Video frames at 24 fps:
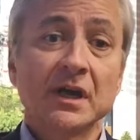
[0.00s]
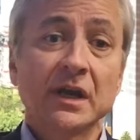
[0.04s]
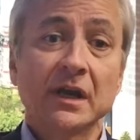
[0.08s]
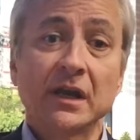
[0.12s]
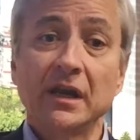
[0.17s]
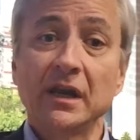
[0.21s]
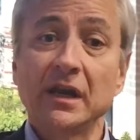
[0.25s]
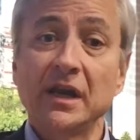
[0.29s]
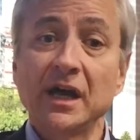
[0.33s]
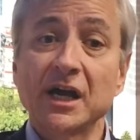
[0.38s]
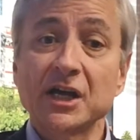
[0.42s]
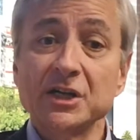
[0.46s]

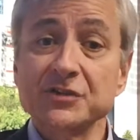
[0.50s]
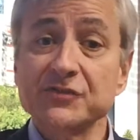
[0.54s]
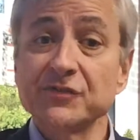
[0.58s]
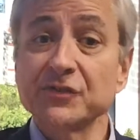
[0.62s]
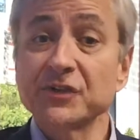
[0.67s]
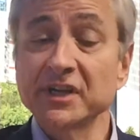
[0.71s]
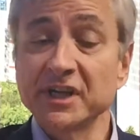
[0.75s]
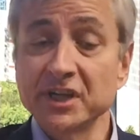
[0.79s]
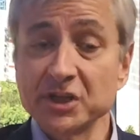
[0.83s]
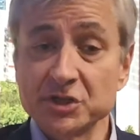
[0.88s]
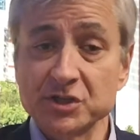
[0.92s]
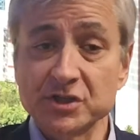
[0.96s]
large
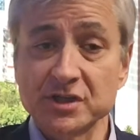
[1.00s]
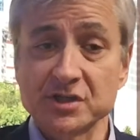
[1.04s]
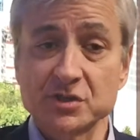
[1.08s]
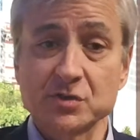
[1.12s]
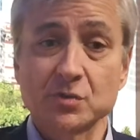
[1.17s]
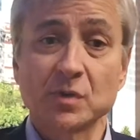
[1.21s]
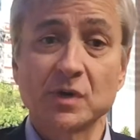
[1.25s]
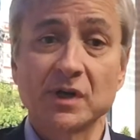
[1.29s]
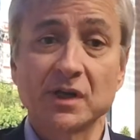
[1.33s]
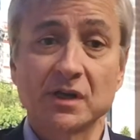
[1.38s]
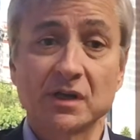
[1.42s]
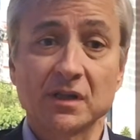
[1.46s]
foundation as
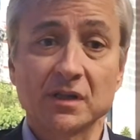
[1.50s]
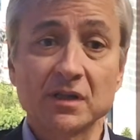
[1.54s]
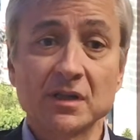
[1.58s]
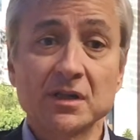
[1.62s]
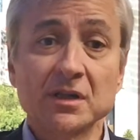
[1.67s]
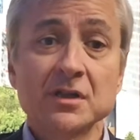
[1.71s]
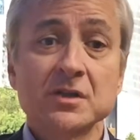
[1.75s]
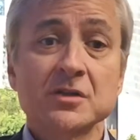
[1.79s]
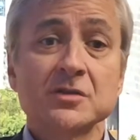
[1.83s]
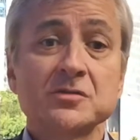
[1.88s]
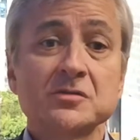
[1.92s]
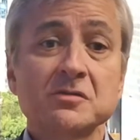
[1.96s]
well,
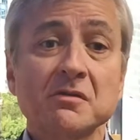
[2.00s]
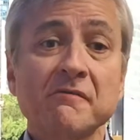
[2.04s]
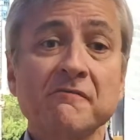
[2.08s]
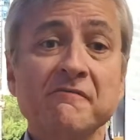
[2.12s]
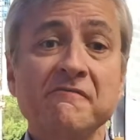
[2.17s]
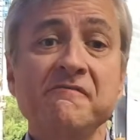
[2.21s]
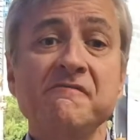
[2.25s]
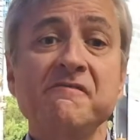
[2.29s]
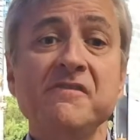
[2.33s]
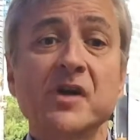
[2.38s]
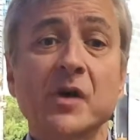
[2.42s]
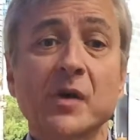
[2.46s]
some
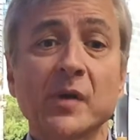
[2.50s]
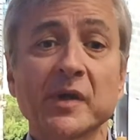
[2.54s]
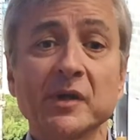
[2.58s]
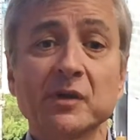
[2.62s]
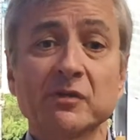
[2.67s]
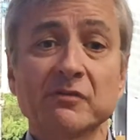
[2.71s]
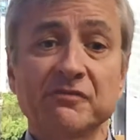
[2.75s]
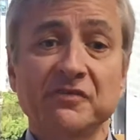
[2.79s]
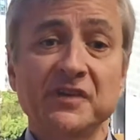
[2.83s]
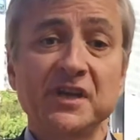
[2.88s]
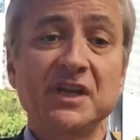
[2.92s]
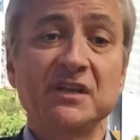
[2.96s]
very
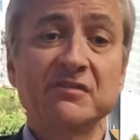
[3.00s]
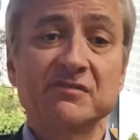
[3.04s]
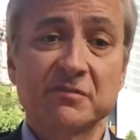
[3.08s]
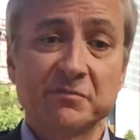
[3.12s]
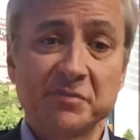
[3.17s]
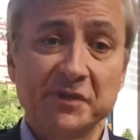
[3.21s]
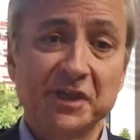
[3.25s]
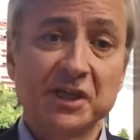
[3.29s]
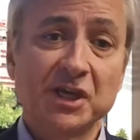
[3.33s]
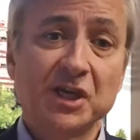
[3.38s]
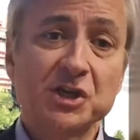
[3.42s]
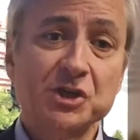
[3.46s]
innovative
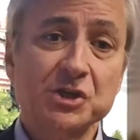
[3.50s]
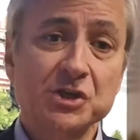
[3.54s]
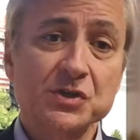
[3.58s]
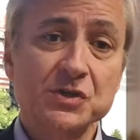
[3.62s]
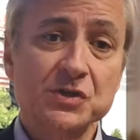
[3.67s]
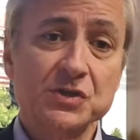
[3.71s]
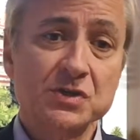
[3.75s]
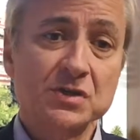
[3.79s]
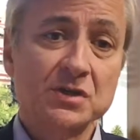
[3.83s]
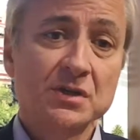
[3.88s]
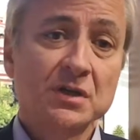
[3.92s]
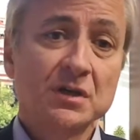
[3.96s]

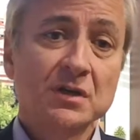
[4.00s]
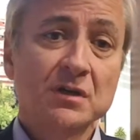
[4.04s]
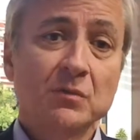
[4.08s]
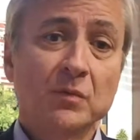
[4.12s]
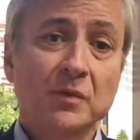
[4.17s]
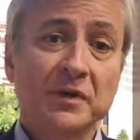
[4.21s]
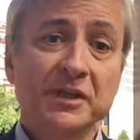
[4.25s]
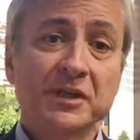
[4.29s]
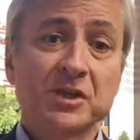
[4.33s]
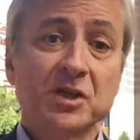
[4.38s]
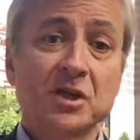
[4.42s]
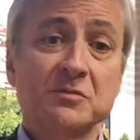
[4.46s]
applications
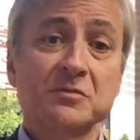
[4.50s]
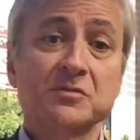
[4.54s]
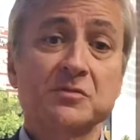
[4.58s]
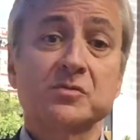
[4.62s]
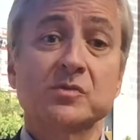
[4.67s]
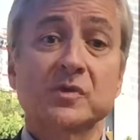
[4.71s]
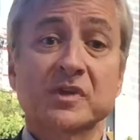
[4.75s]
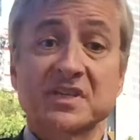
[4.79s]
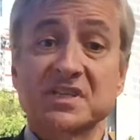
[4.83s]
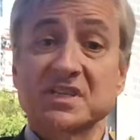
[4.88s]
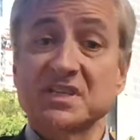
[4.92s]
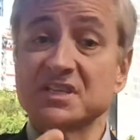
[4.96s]
when it comes to
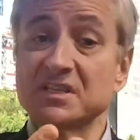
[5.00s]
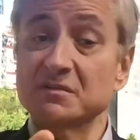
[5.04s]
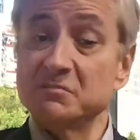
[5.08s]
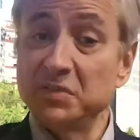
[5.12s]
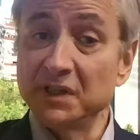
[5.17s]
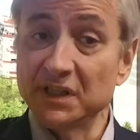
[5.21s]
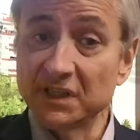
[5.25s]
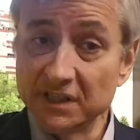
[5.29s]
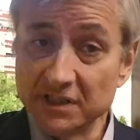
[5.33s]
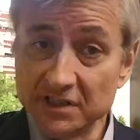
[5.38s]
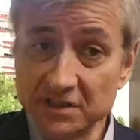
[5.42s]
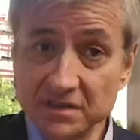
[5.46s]

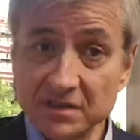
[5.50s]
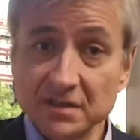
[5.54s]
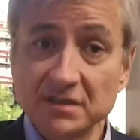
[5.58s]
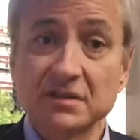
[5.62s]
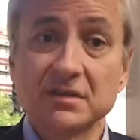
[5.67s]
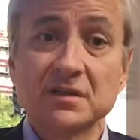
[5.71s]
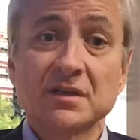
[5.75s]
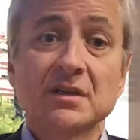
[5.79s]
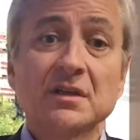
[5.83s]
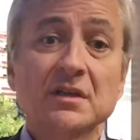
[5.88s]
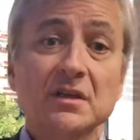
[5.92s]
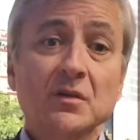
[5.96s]
accessibility,
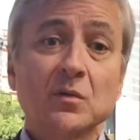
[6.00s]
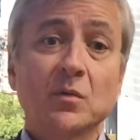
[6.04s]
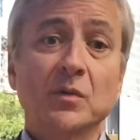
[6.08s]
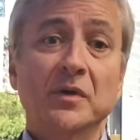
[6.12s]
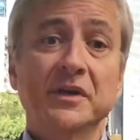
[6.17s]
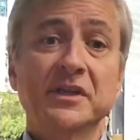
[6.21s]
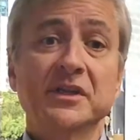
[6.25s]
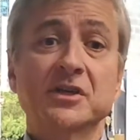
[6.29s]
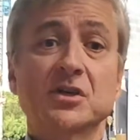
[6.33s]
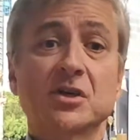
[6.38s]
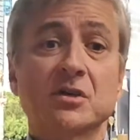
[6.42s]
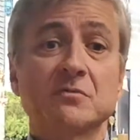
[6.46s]
when
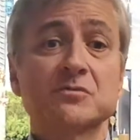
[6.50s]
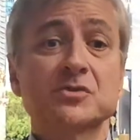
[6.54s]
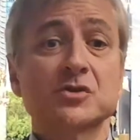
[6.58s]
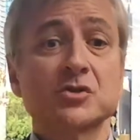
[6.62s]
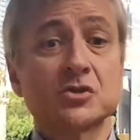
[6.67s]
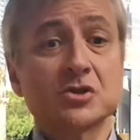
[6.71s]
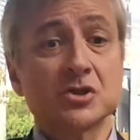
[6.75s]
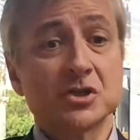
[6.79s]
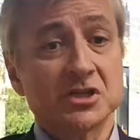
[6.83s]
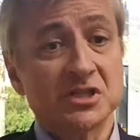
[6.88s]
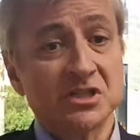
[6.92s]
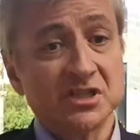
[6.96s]
it comes to
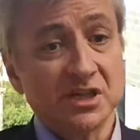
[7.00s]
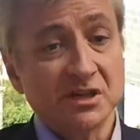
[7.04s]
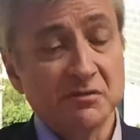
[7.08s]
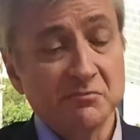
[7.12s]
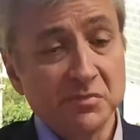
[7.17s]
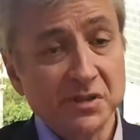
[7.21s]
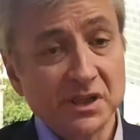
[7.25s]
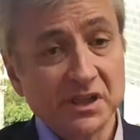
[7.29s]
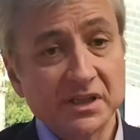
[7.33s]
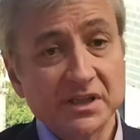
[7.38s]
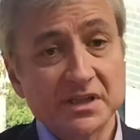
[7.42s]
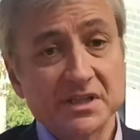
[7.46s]

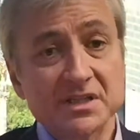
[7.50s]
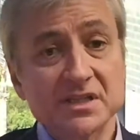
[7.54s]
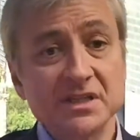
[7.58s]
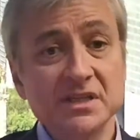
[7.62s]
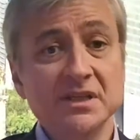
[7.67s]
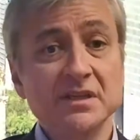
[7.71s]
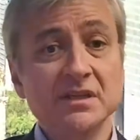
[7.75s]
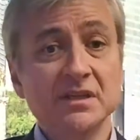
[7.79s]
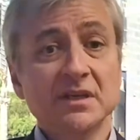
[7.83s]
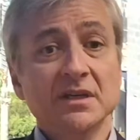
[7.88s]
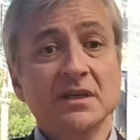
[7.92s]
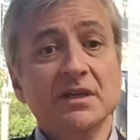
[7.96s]

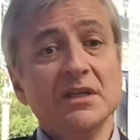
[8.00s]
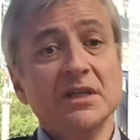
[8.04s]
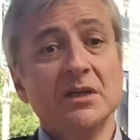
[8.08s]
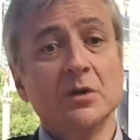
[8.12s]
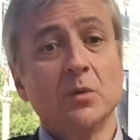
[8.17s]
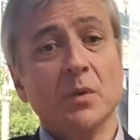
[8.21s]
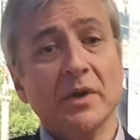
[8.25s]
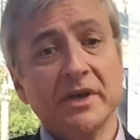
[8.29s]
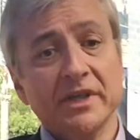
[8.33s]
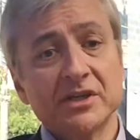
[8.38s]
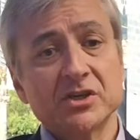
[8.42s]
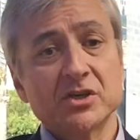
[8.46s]
sustainability,
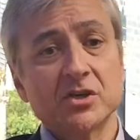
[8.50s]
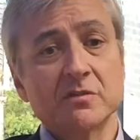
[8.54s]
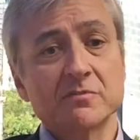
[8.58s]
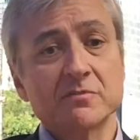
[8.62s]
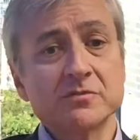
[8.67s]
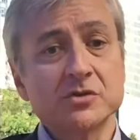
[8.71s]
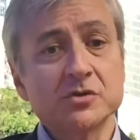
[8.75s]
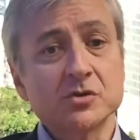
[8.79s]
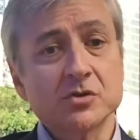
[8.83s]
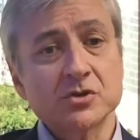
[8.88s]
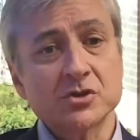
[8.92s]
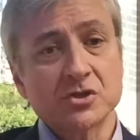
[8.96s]
and when it
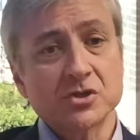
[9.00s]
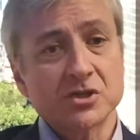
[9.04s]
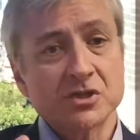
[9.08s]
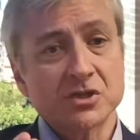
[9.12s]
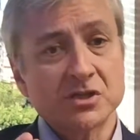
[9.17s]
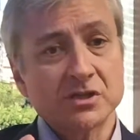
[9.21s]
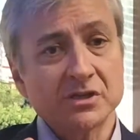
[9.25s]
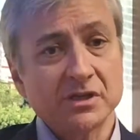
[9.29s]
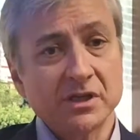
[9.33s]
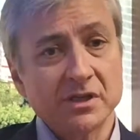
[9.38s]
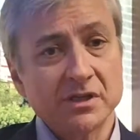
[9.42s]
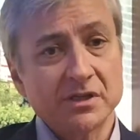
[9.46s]
comes to
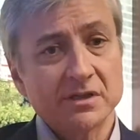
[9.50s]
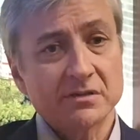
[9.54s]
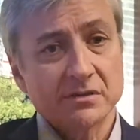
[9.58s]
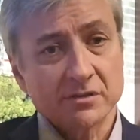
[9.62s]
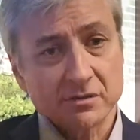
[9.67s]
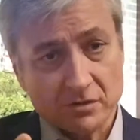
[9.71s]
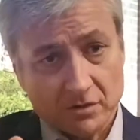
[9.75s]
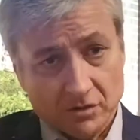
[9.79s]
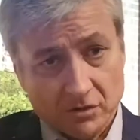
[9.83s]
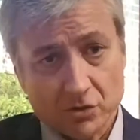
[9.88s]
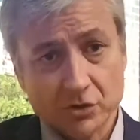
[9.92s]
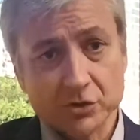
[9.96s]
sustain
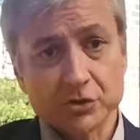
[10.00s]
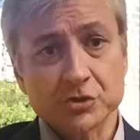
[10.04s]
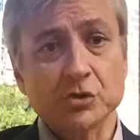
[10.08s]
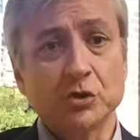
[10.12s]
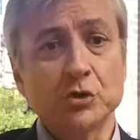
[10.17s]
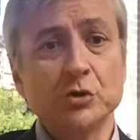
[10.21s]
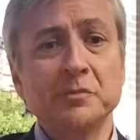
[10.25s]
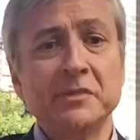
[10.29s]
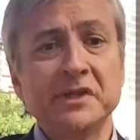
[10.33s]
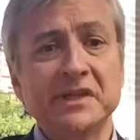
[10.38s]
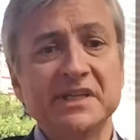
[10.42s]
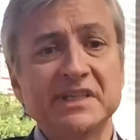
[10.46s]
also
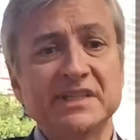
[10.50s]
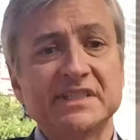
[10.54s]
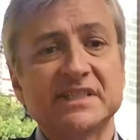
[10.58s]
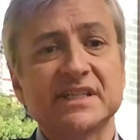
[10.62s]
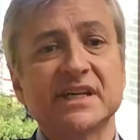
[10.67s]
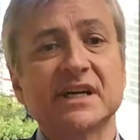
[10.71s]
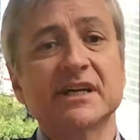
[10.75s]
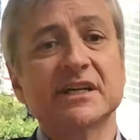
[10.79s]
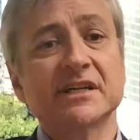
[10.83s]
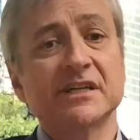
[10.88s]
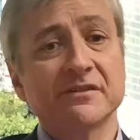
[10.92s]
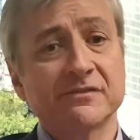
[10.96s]

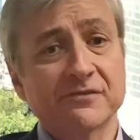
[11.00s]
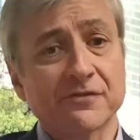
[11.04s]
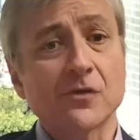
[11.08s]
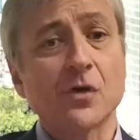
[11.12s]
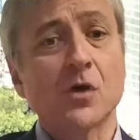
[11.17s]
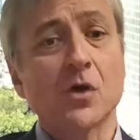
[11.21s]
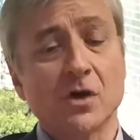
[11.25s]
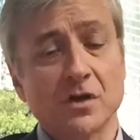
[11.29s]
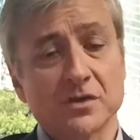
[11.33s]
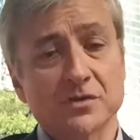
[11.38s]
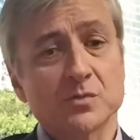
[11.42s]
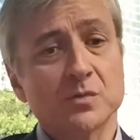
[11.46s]
humanitarian
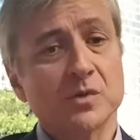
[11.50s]
efforts.